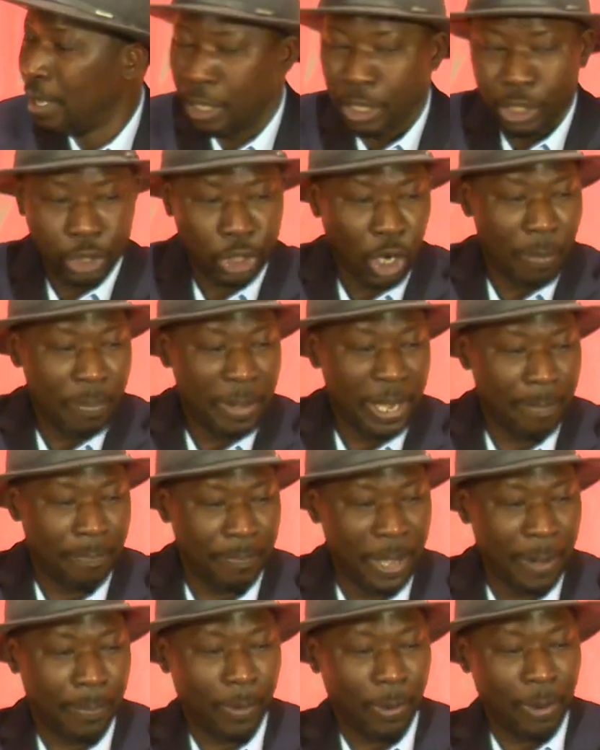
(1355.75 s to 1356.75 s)
So many
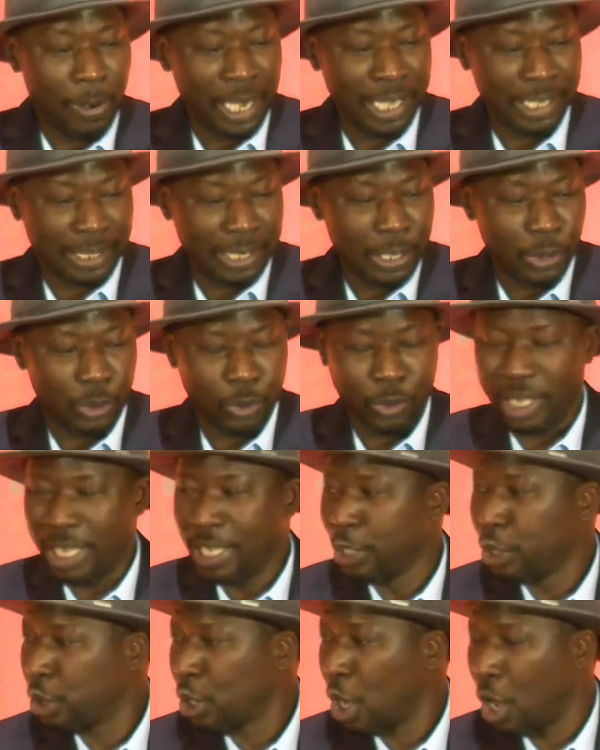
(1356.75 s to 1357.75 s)
people listen to
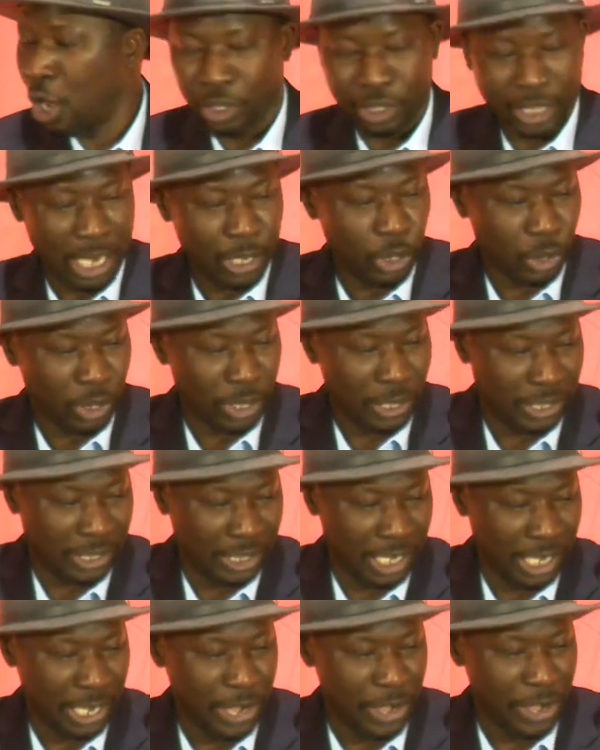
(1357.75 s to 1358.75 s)
these songs, and you can
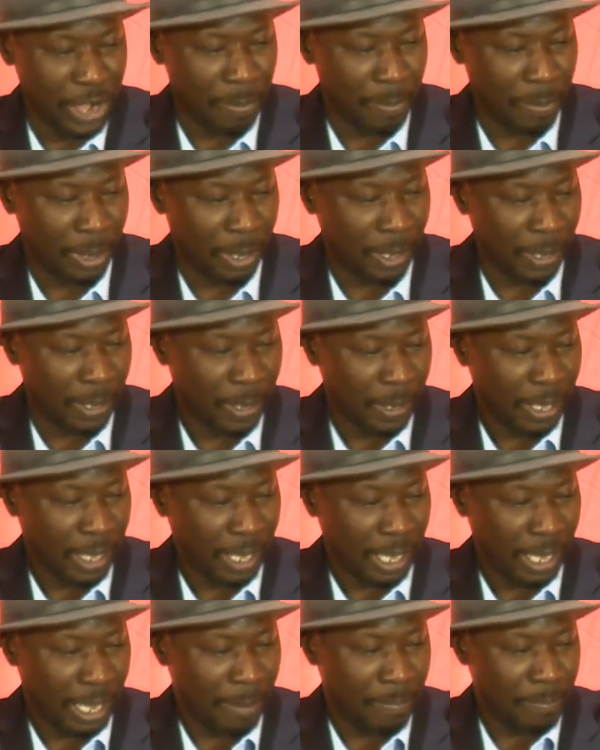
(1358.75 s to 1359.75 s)
see the number
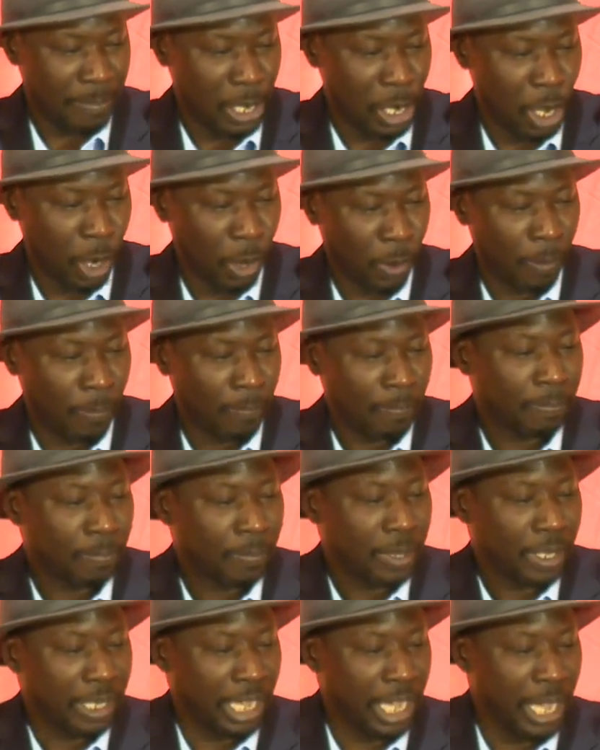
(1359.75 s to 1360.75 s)
below
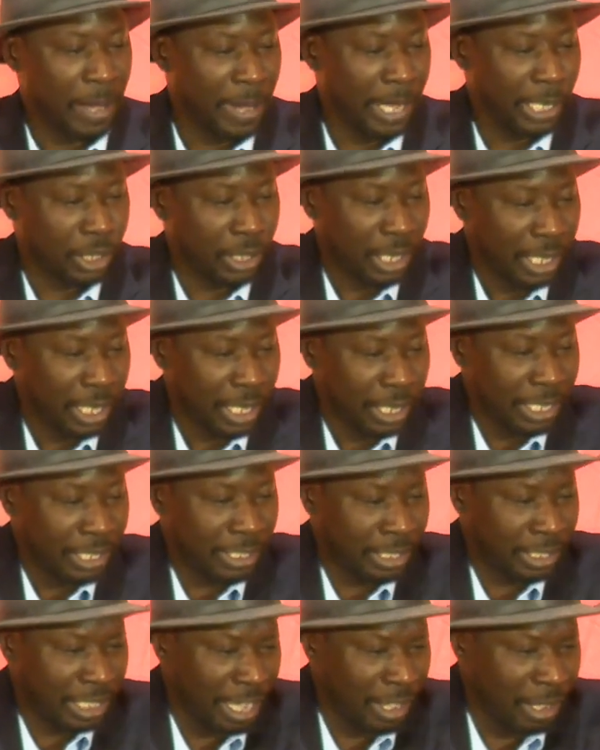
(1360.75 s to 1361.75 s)
the image.
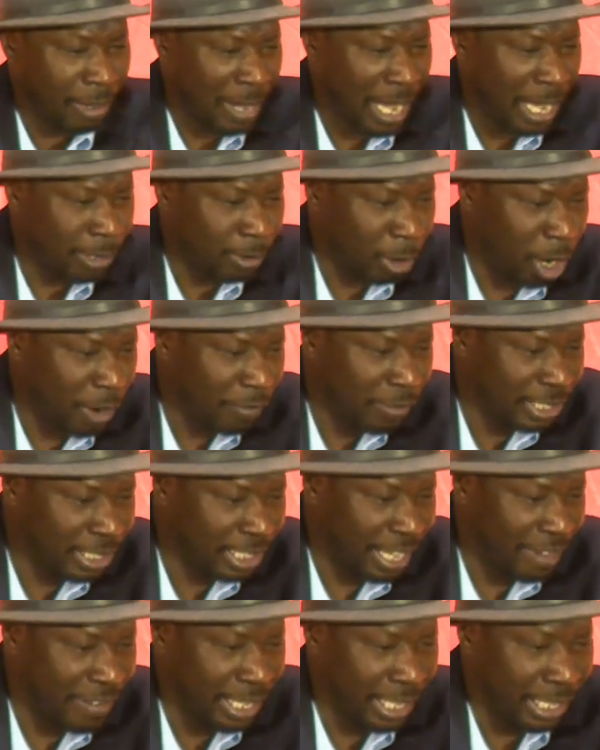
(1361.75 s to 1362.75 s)
There's about over
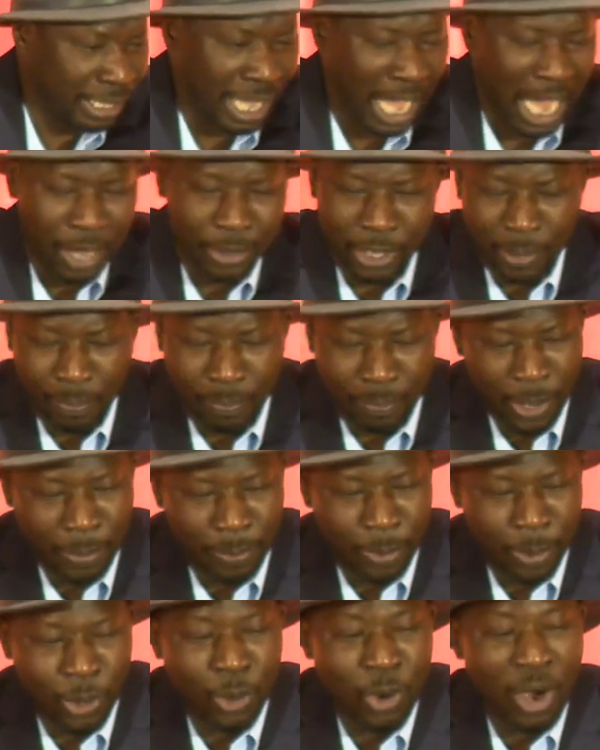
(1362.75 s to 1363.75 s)
70,000
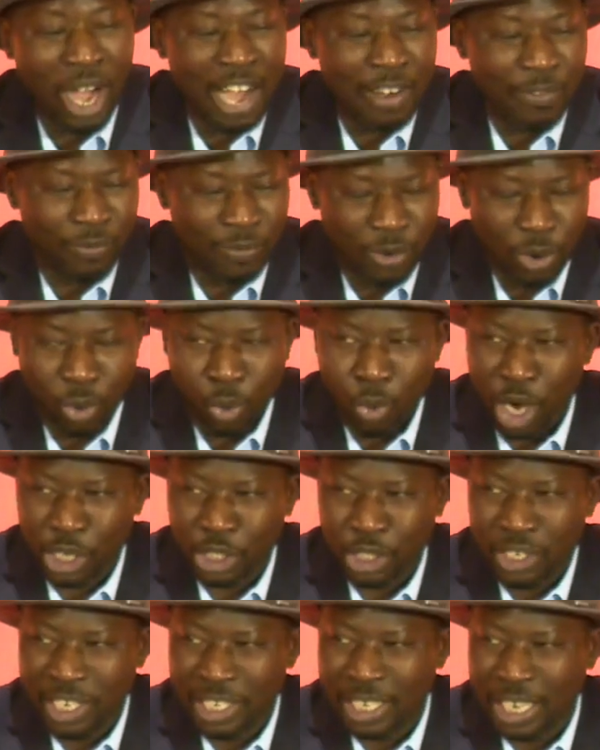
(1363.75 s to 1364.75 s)
people who have
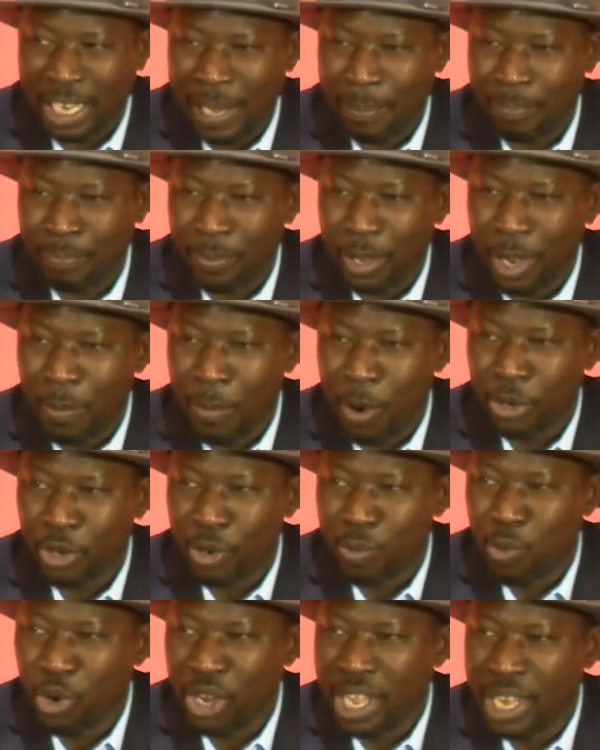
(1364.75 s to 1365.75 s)
watched this clip among the
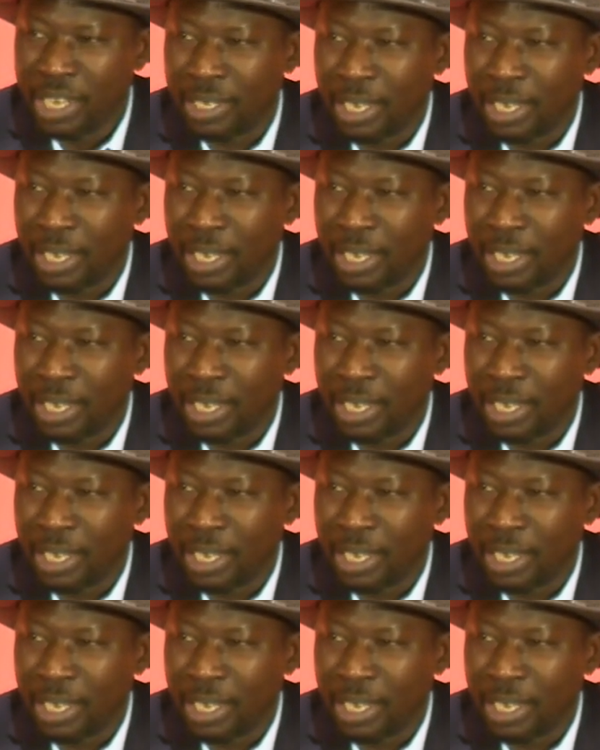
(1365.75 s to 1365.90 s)
Murids